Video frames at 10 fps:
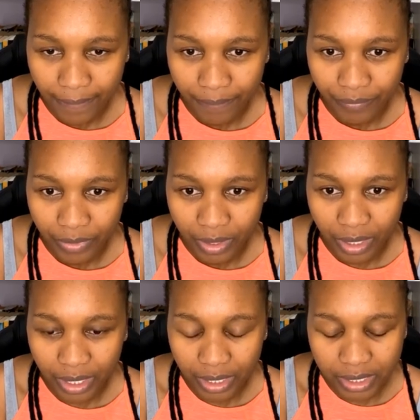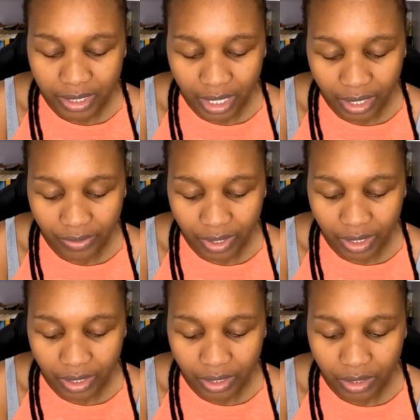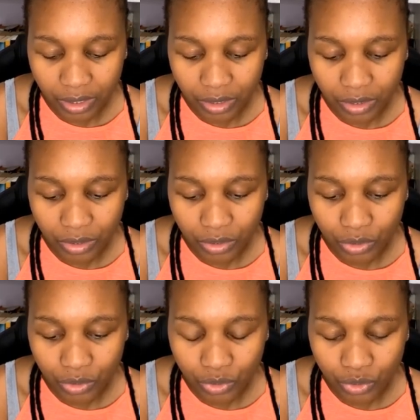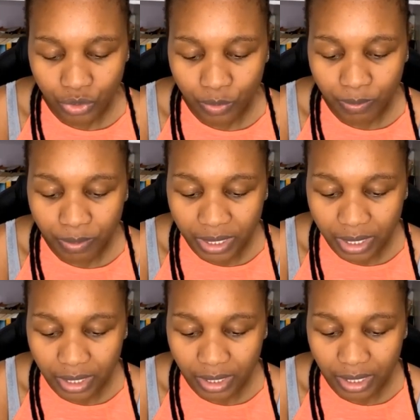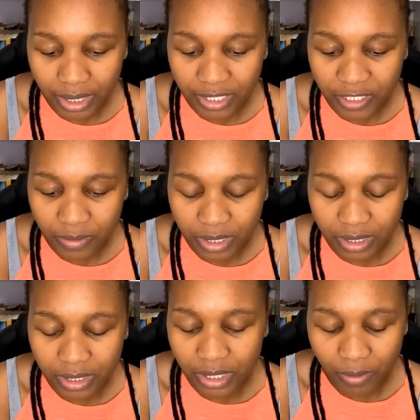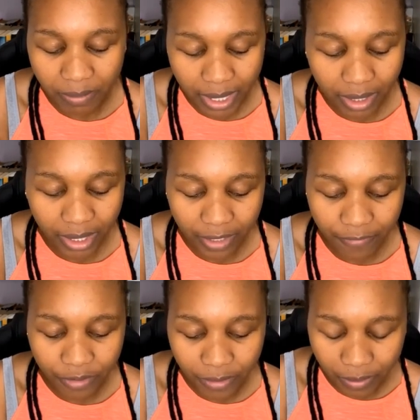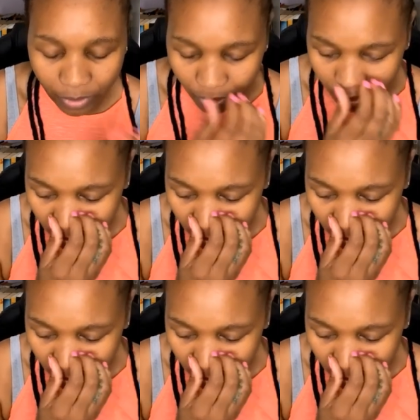It is scary to be in this is now male and female, because